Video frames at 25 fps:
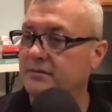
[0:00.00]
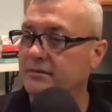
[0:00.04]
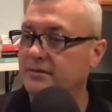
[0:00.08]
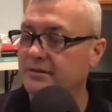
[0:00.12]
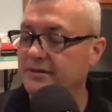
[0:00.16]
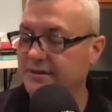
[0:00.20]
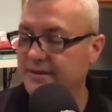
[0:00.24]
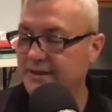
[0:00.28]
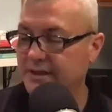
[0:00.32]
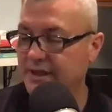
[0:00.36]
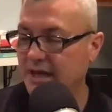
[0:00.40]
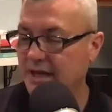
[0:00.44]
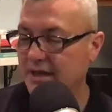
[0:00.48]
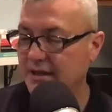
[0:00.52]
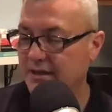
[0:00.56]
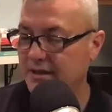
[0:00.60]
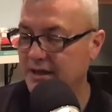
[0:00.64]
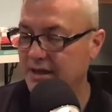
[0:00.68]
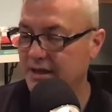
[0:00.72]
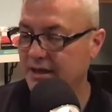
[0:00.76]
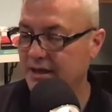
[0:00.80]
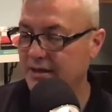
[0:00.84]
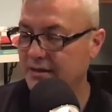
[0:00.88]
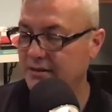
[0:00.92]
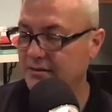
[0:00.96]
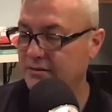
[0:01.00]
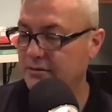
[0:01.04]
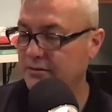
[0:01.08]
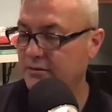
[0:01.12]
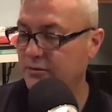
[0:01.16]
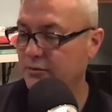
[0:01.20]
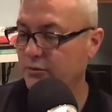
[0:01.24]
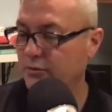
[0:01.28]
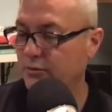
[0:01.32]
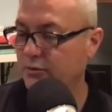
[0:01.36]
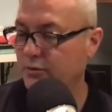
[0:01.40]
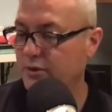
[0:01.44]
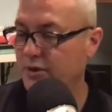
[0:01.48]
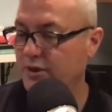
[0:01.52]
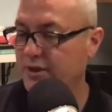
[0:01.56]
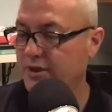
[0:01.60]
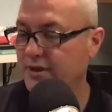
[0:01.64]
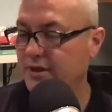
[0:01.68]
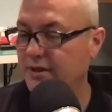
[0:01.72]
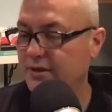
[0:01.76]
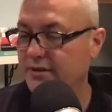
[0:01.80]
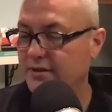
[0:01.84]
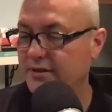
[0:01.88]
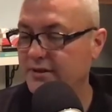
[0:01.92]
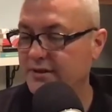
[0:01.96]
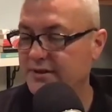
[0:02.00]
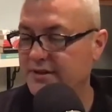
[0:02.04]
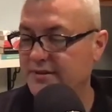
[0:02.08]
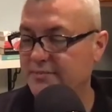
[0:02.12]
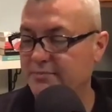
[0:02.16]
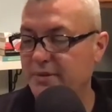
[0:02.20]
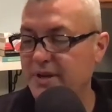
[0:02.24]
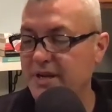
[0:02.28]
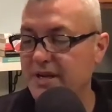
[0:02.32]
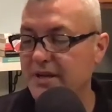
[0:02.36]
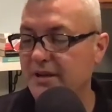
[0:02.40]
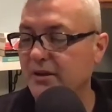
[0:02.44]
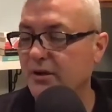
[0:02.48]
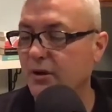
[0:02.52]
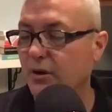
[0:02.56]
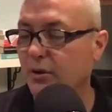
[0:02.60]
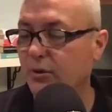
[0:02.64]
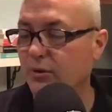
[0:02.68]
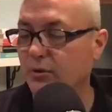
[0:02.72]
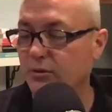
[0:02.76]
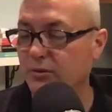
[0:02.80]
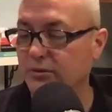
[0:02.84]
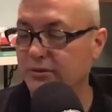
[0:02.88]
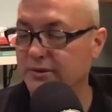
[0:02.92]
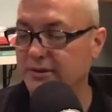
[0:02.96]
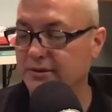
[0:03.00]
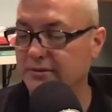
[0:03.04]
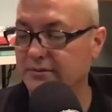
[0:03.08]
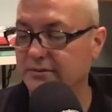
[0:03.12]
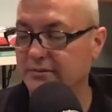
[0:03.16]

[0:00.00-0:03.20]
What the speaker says: Scalia would spin gold